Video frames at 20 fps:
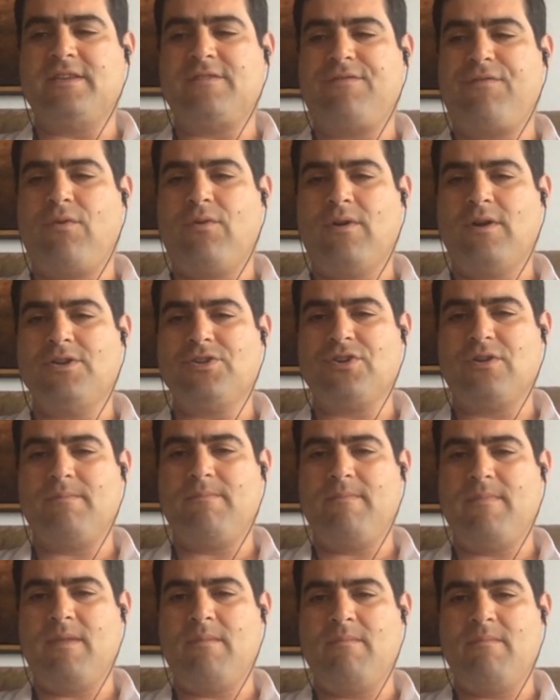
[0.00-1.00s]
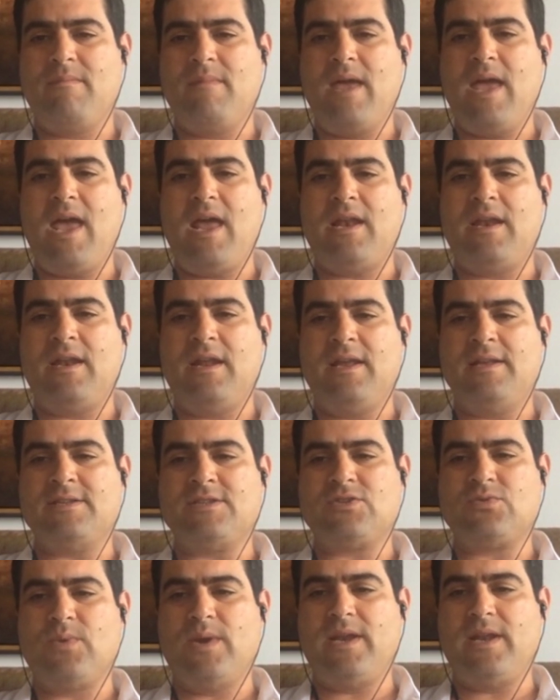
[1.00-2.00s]
400 men in
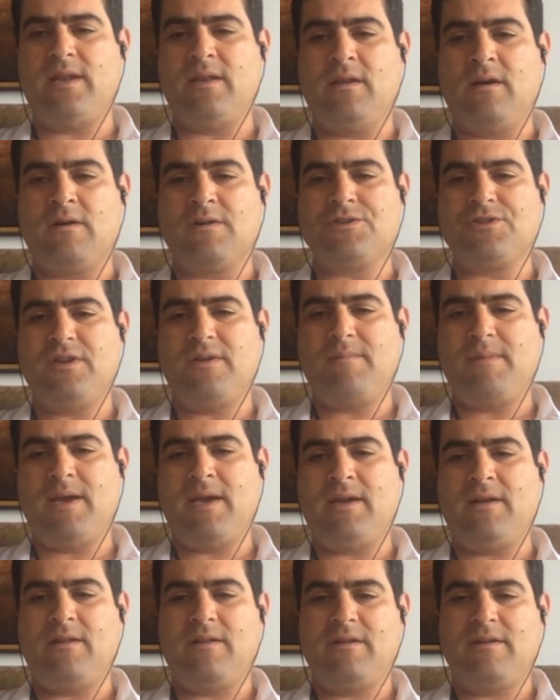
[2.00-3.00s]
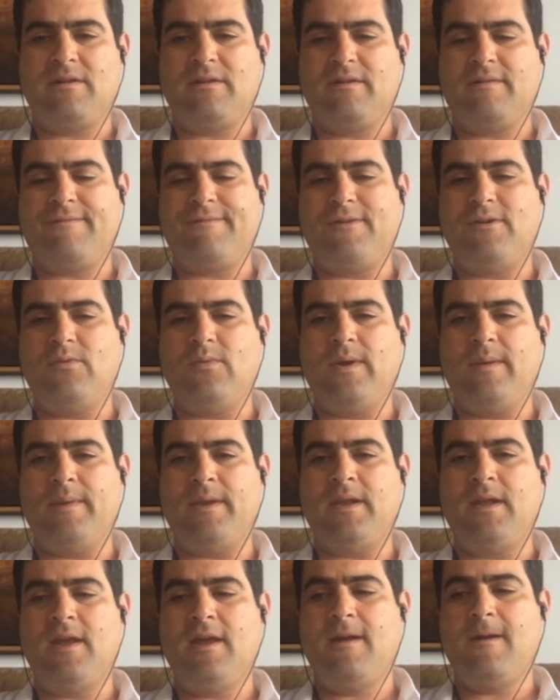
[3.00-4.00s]
Sweden, largely men, there are a few
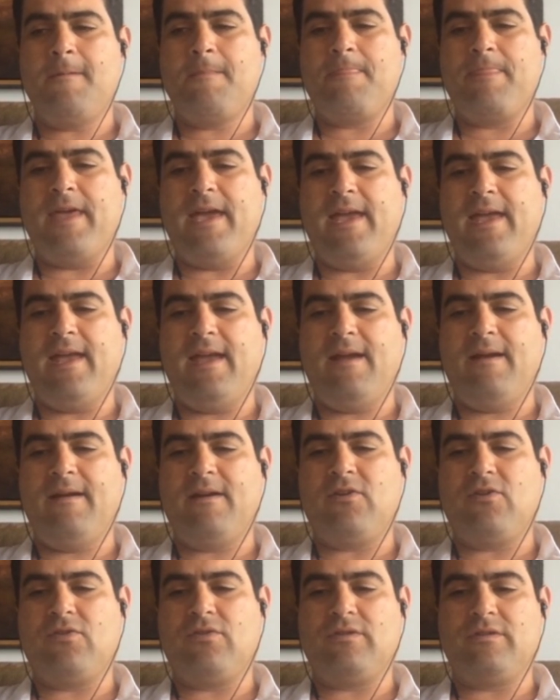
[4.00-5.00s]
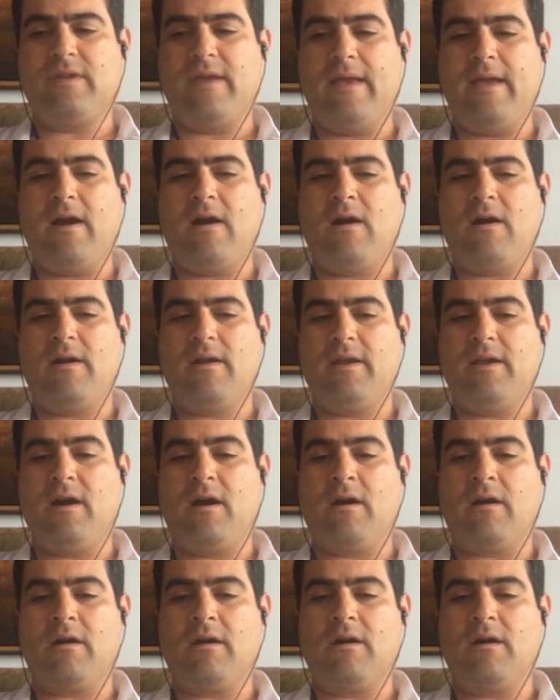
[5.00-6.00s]
women, they
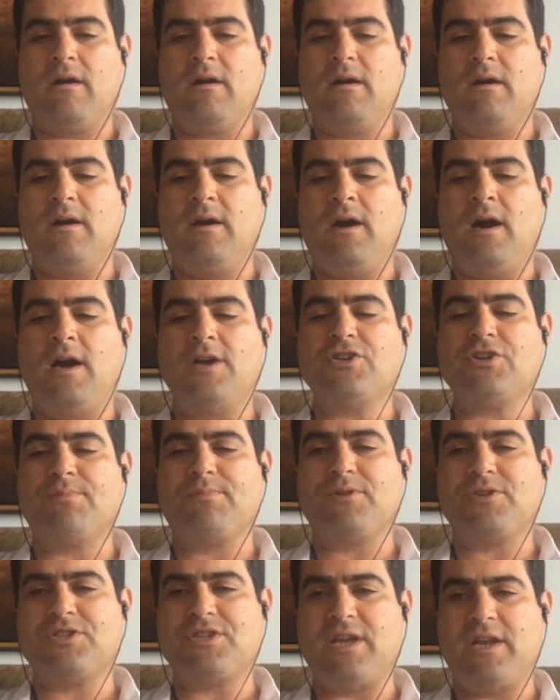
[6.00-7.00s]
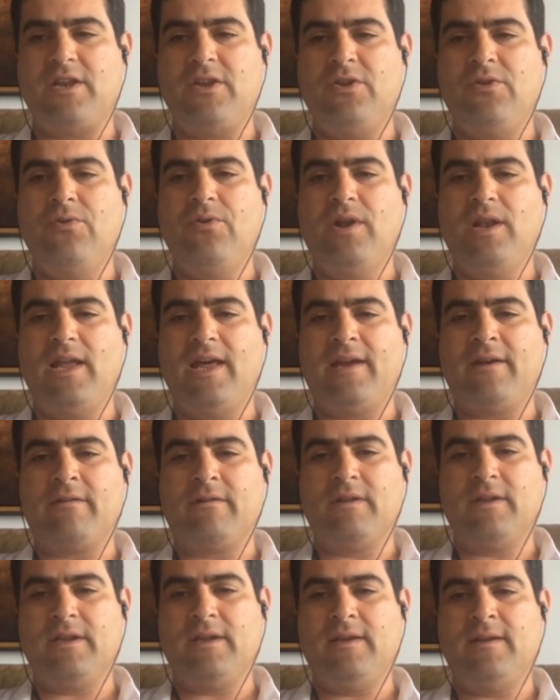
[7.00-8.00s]
are 100%
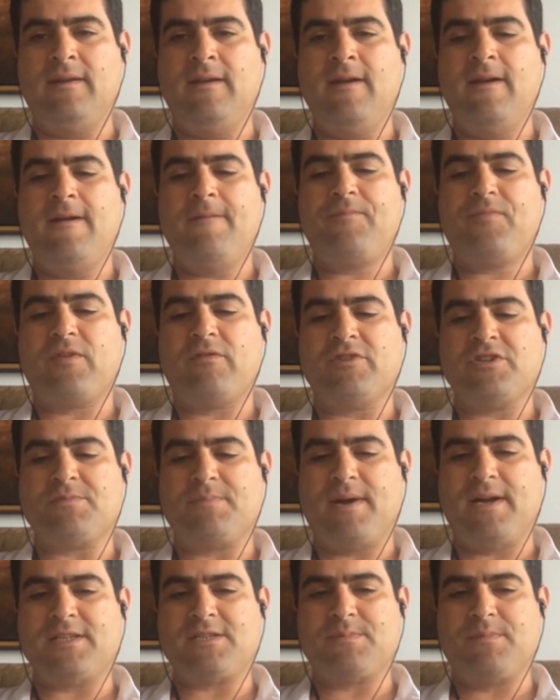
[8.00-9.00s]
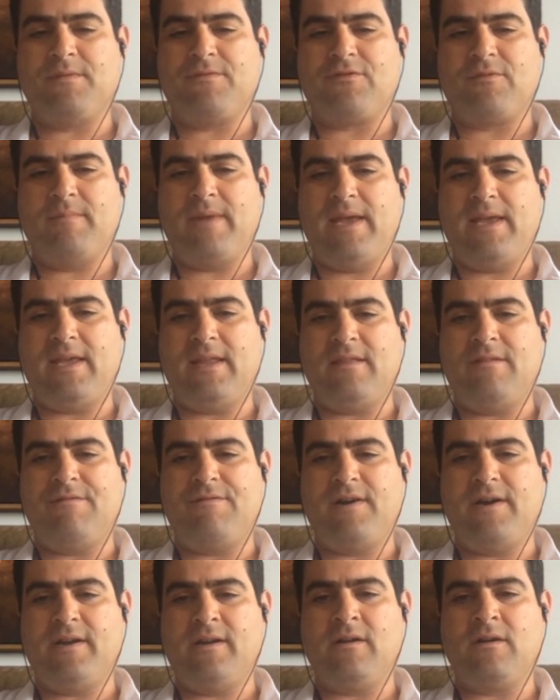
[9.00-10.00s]
unilaterally responsible for making the
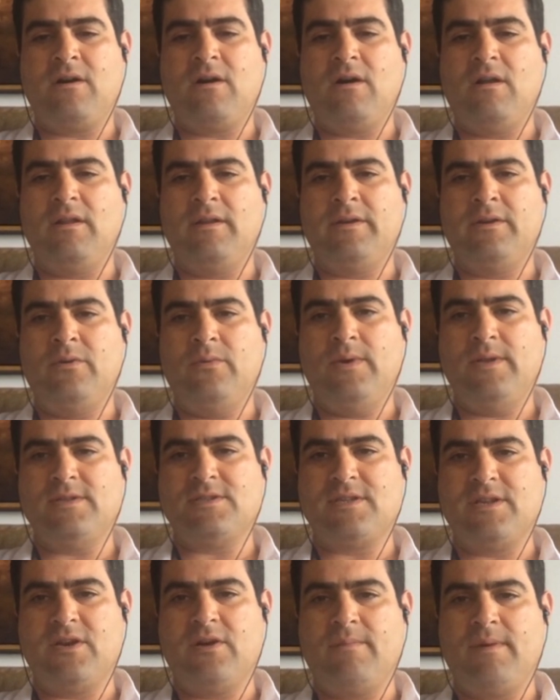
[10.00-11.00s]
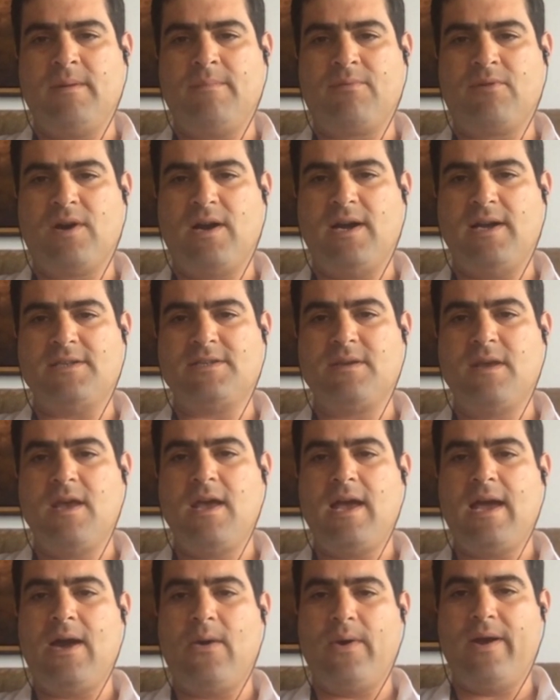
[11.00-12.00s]
final call on who wins the Nobel Prize.
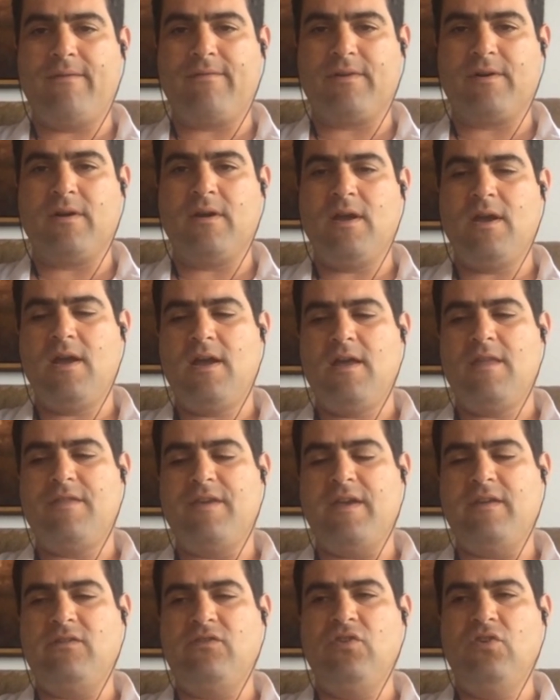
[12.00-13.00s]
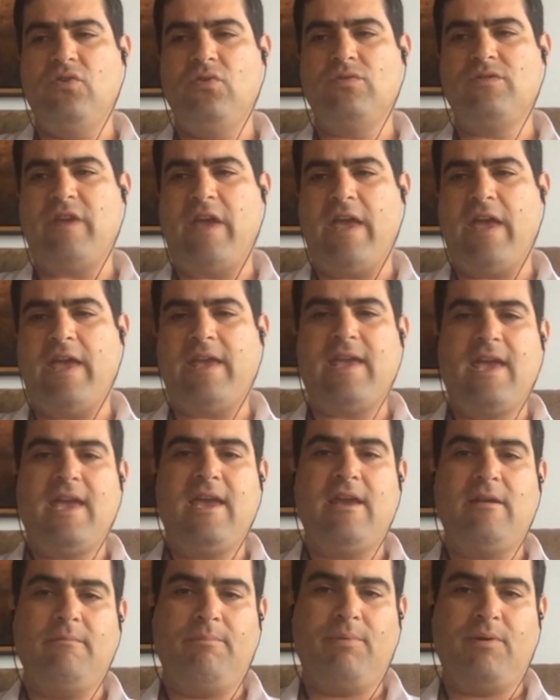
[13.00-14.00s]
However, they do take
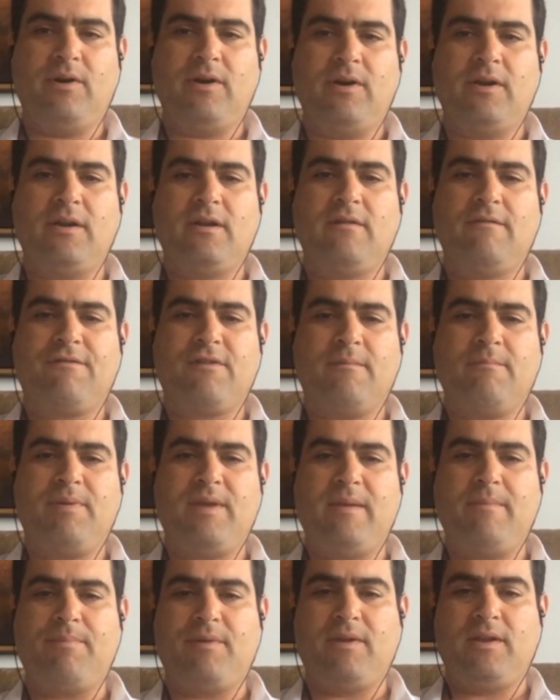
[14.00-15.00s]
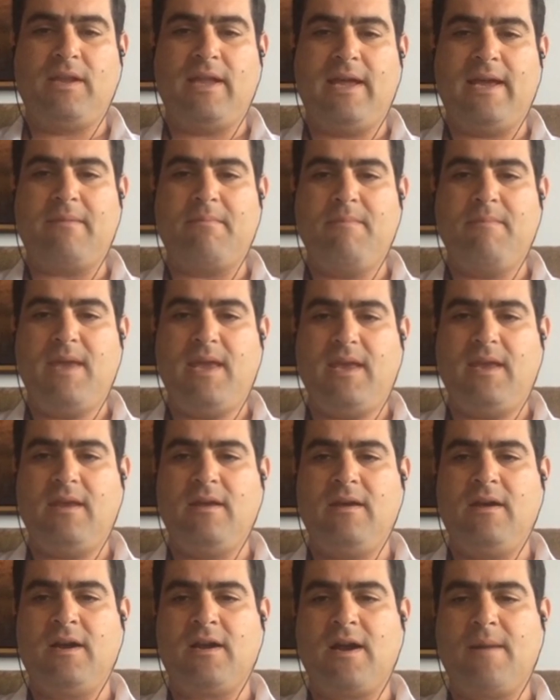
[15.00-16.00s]
input from people like
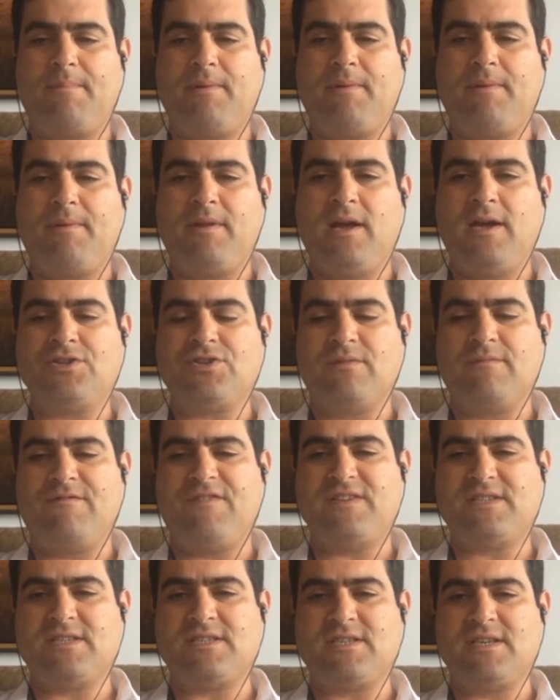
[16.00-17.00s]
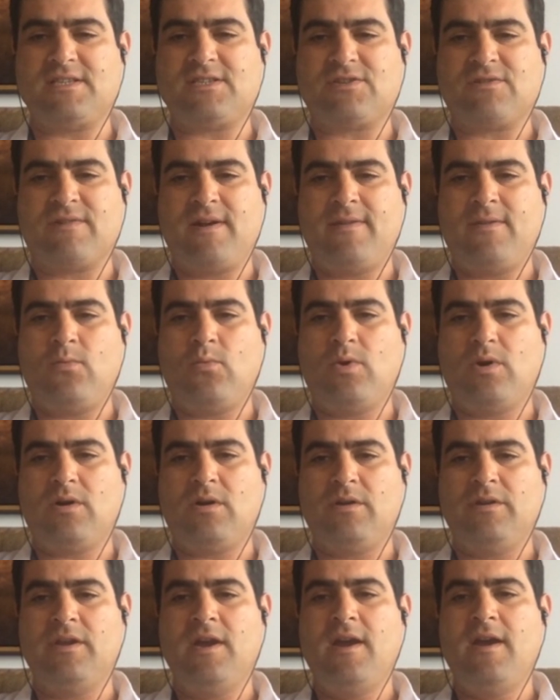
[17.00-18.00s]
me. A couple hundred physicists around the
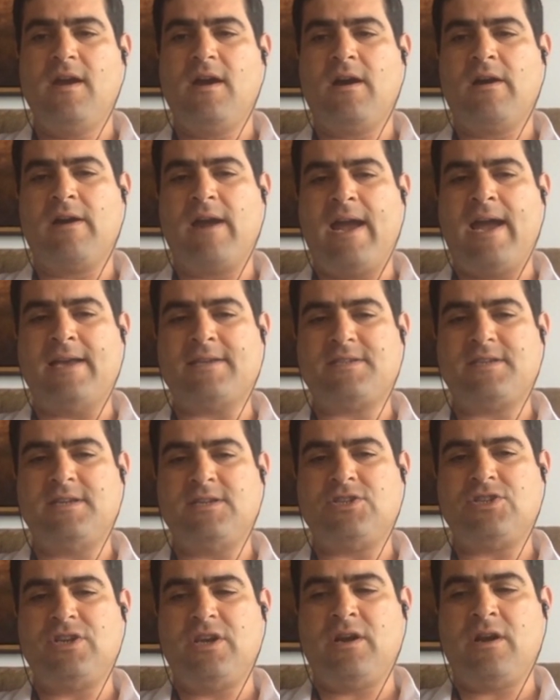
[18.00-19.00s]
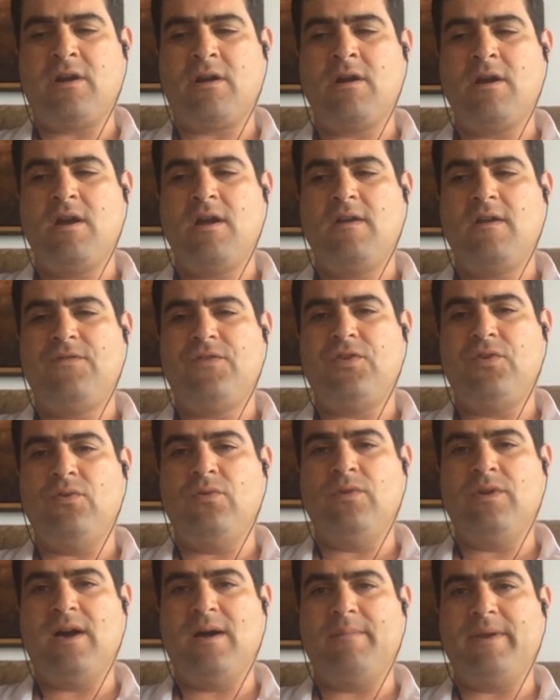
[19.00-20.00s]
world are asked each year to
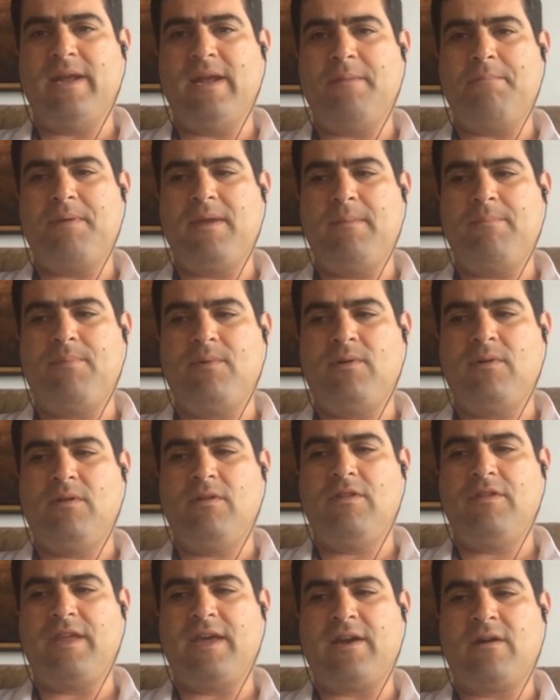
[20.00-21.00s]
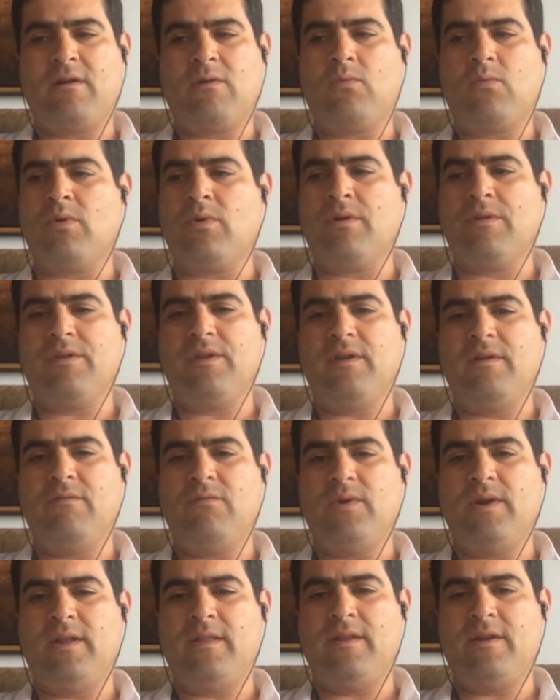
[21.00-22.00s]
nominate people that are worthy
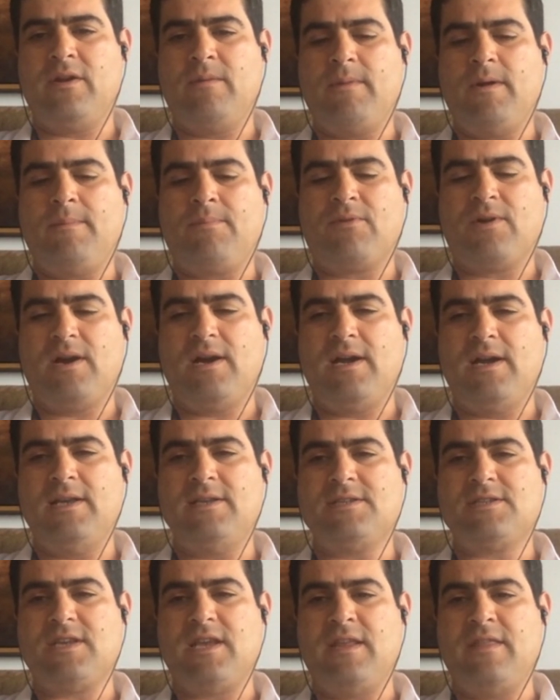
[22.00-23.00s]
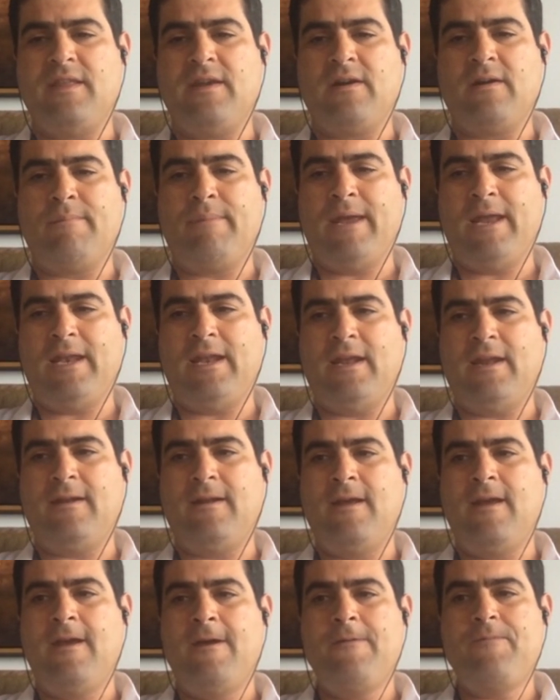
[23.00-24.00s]
of winning the Nobel Prize in their opinion.